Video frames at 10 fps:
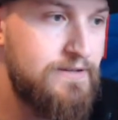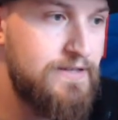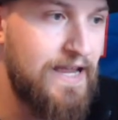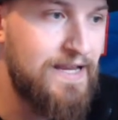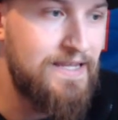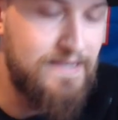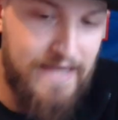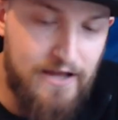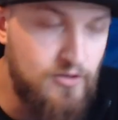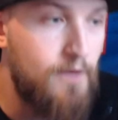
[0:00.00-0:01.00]
and
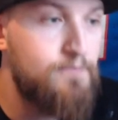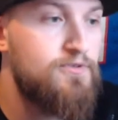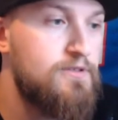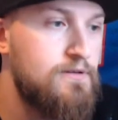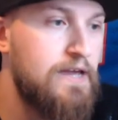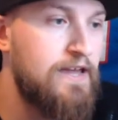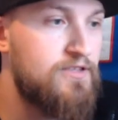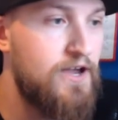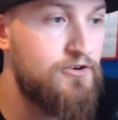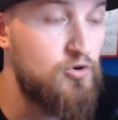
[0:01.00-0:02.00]
take lumps at
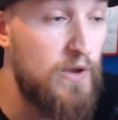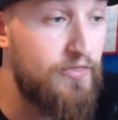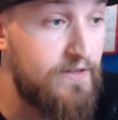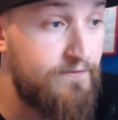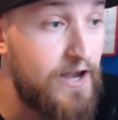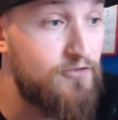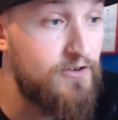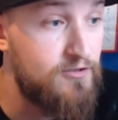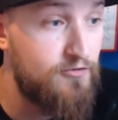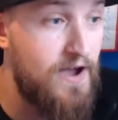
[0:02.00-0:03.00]
center with
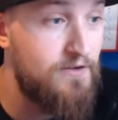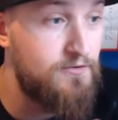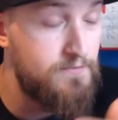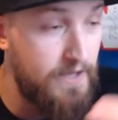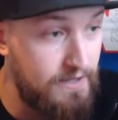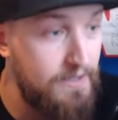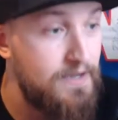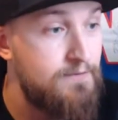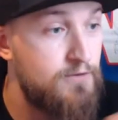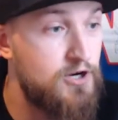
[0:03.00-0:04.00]
veterans around him like
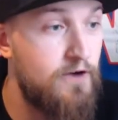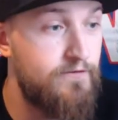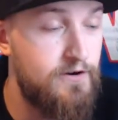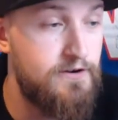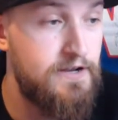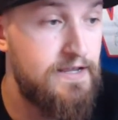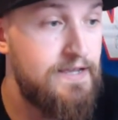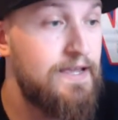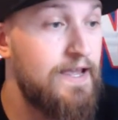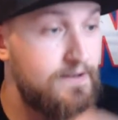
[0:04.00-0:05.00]
McGovern
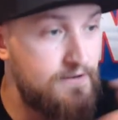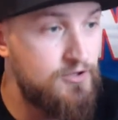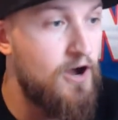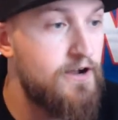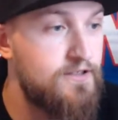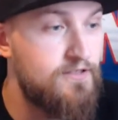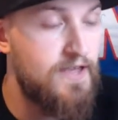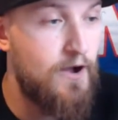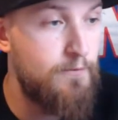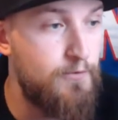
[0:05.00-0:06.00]
and Dawkins to
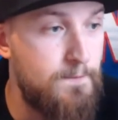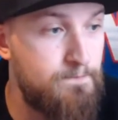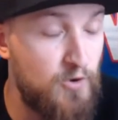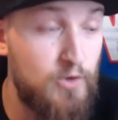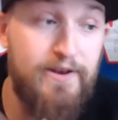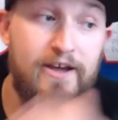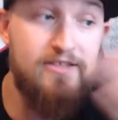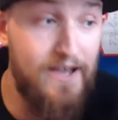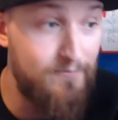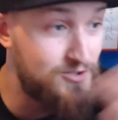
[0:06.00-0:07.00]
help him. It would have been nice
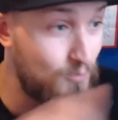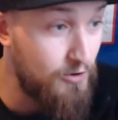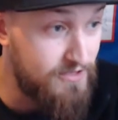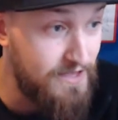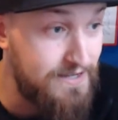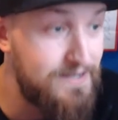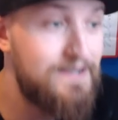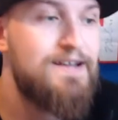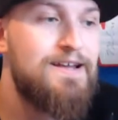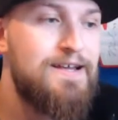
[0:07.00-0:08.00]
to have Mitch Morrison,
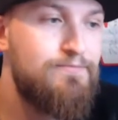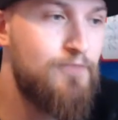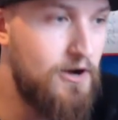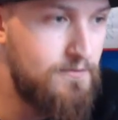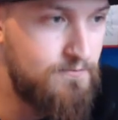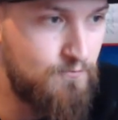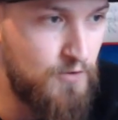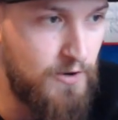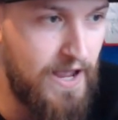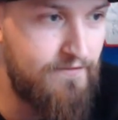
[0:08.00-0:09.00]
but we
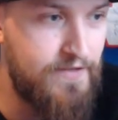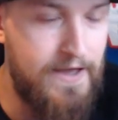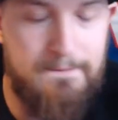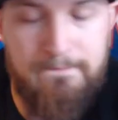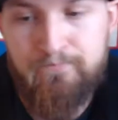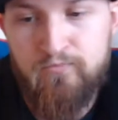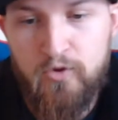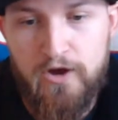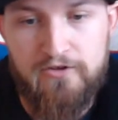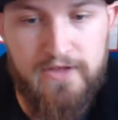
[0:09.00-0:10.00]
don't have that.
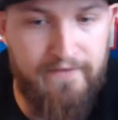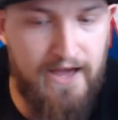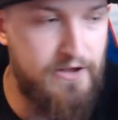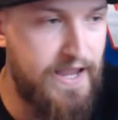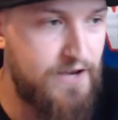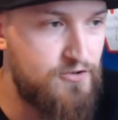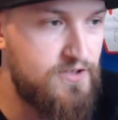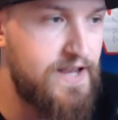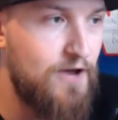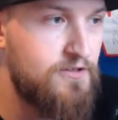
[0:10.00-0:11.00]
We also have Alec
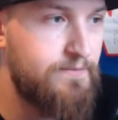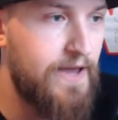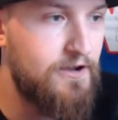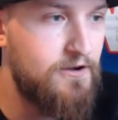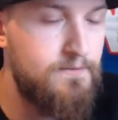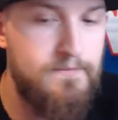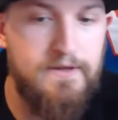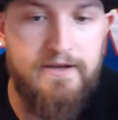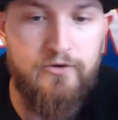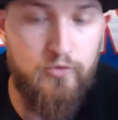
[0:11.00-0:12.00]
Anderson now as a backup.
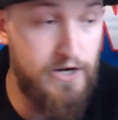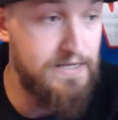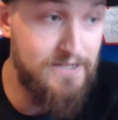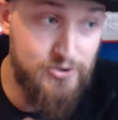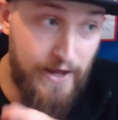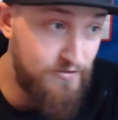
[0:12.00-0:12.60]
We're going to need to draft